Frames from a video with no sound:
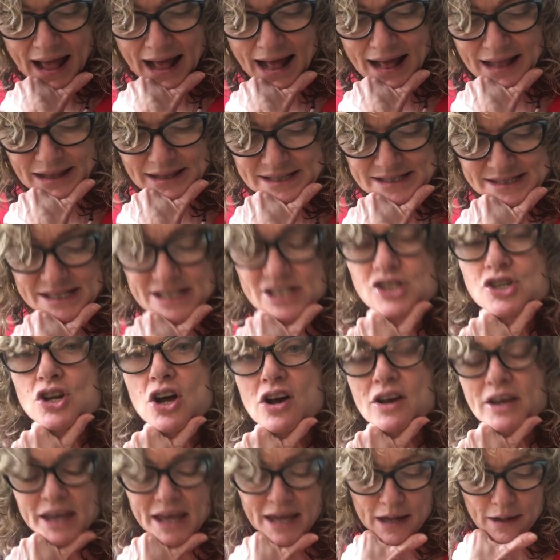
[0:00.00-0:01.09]
Alice is
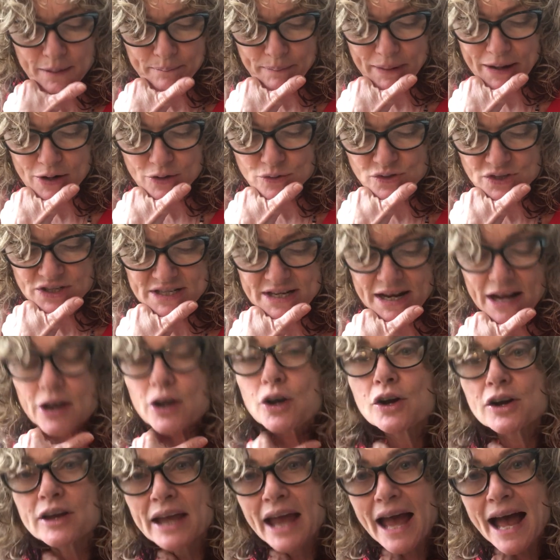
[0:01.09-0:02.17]
talking about uh,
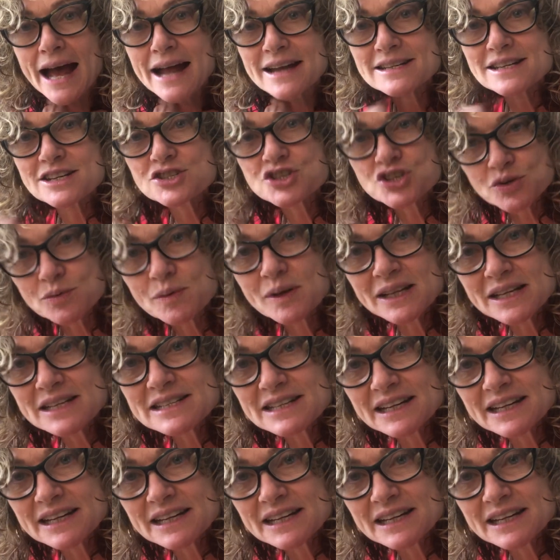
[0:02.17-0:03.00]
her cat, and she really